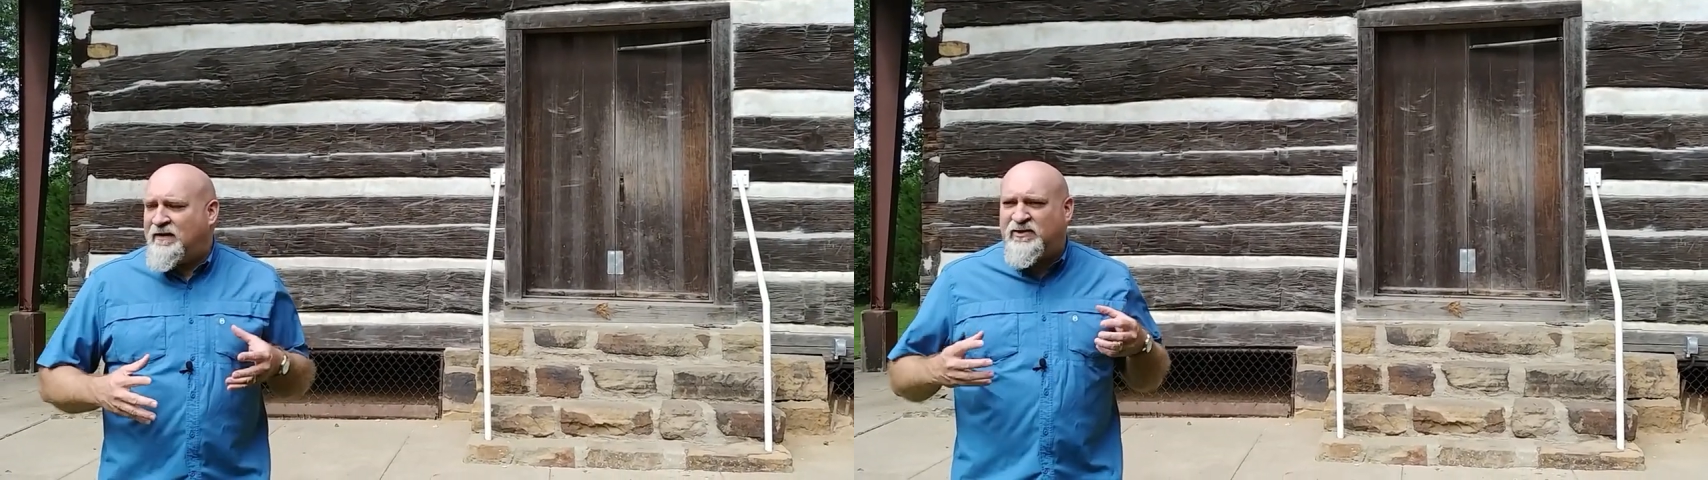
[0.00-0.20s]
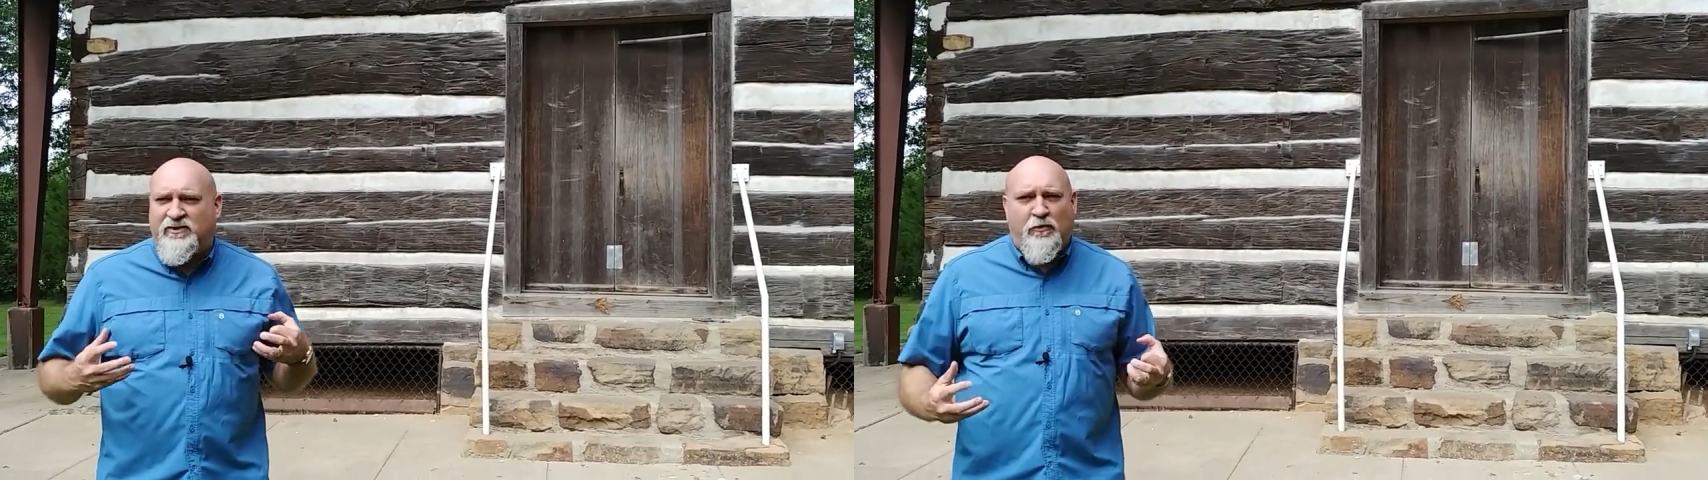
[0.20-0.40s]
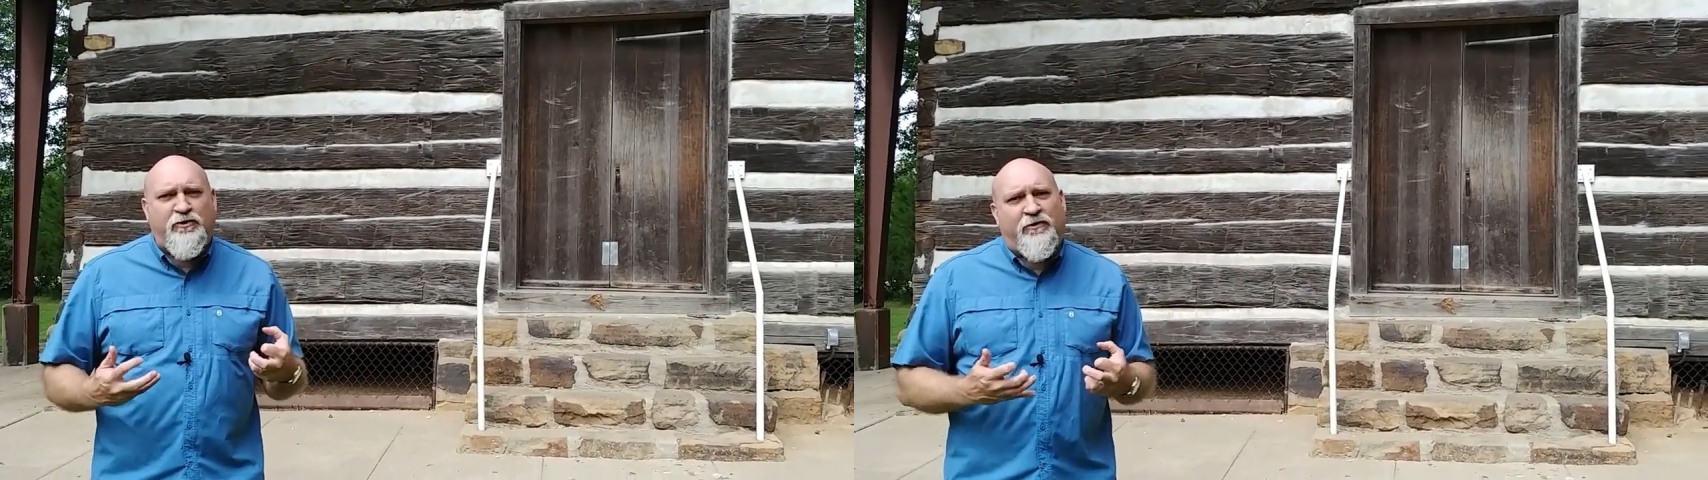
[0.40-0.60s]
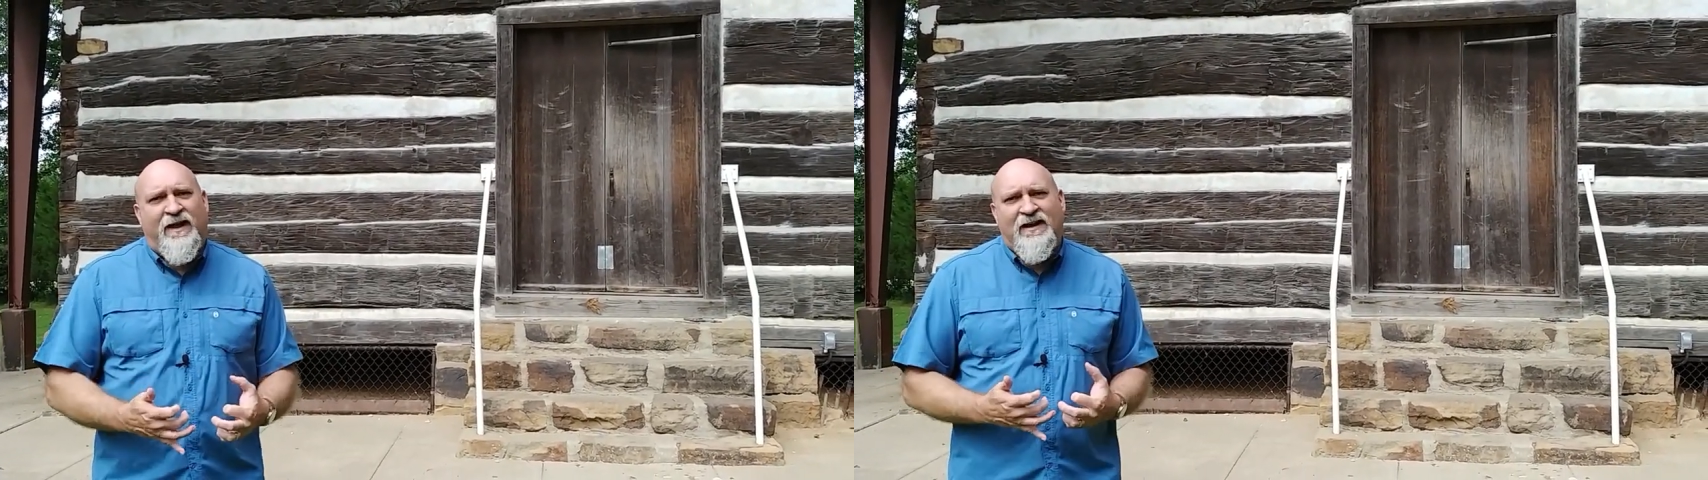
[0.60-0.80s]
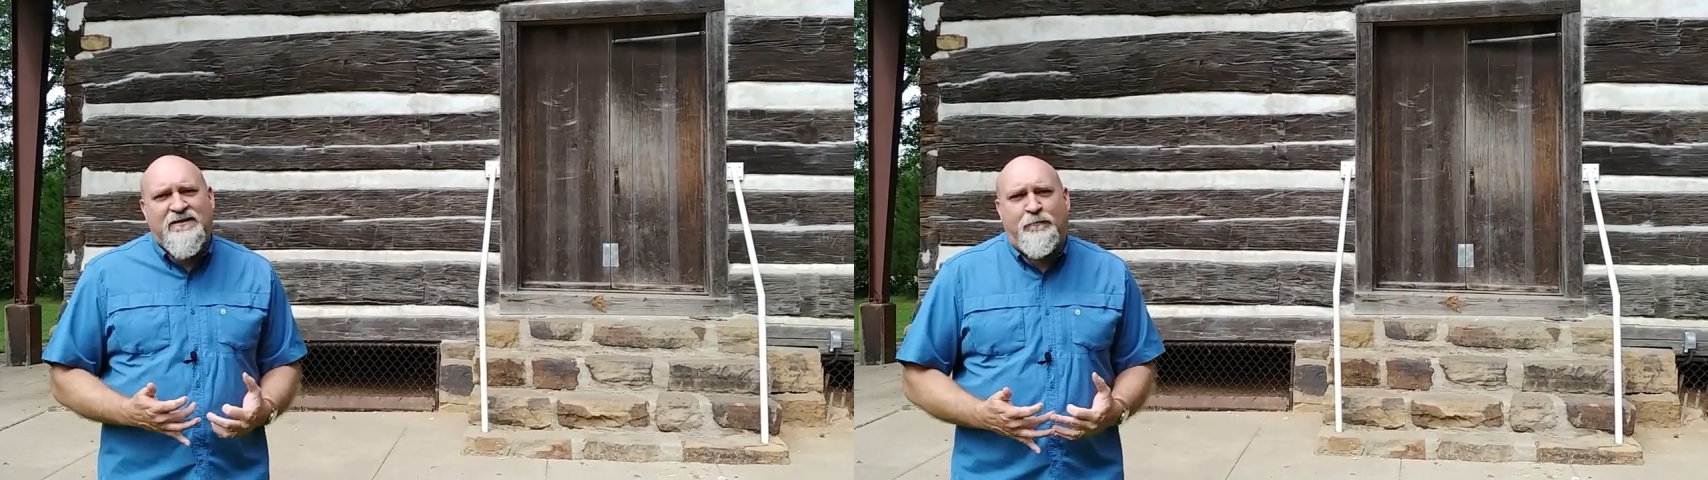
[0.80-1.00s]
That
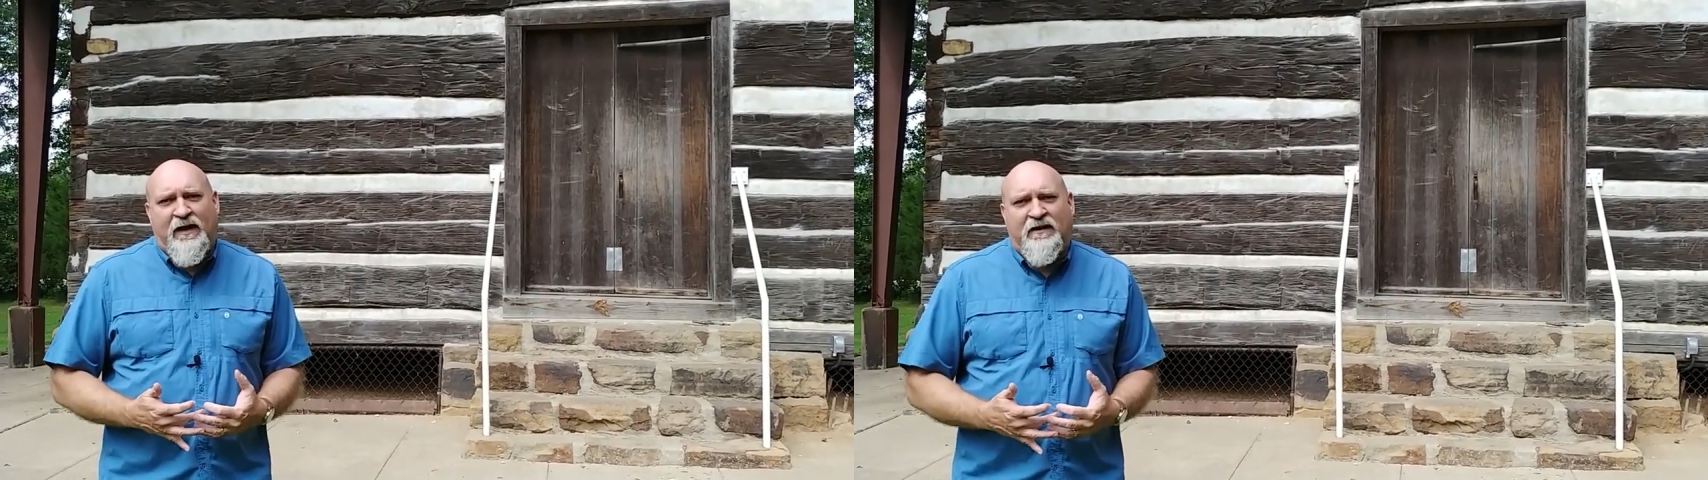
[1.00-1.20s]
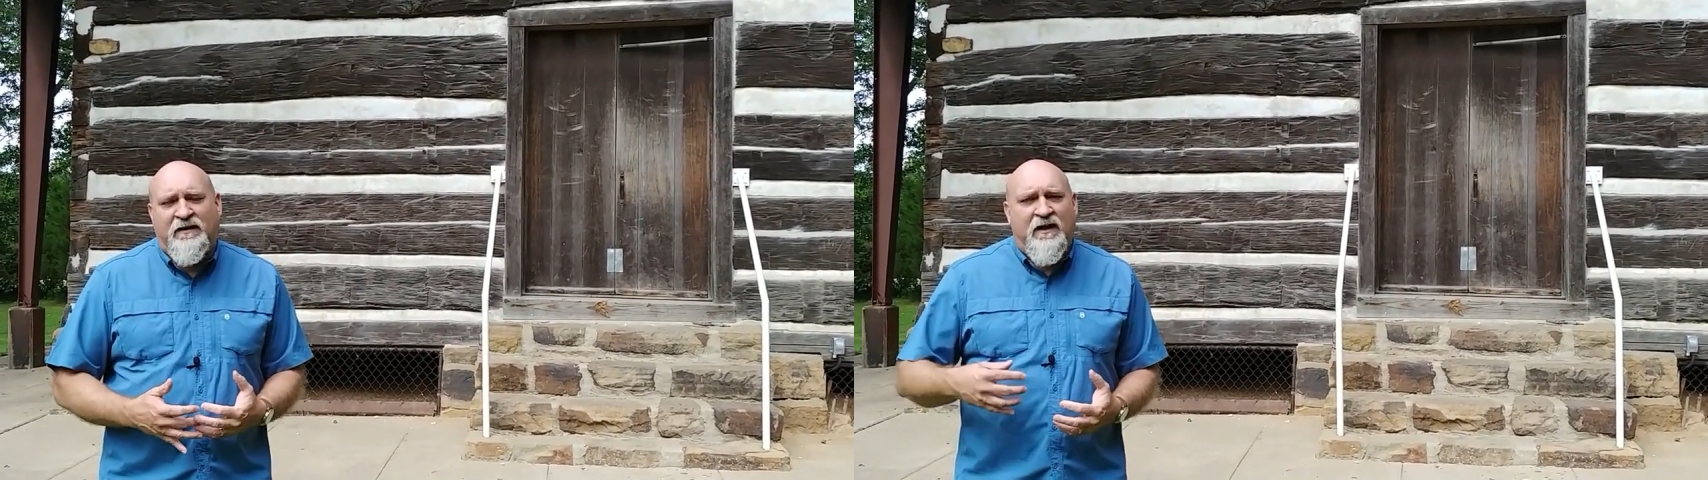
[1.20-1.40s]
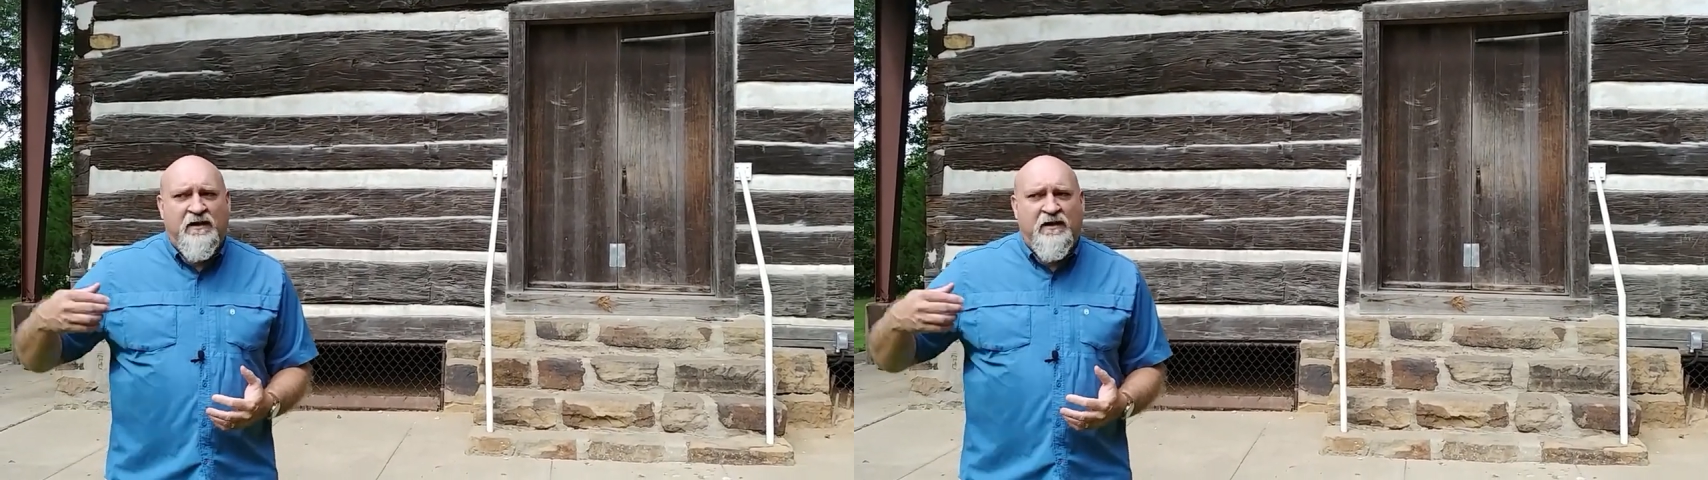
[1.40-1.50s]
social aspect,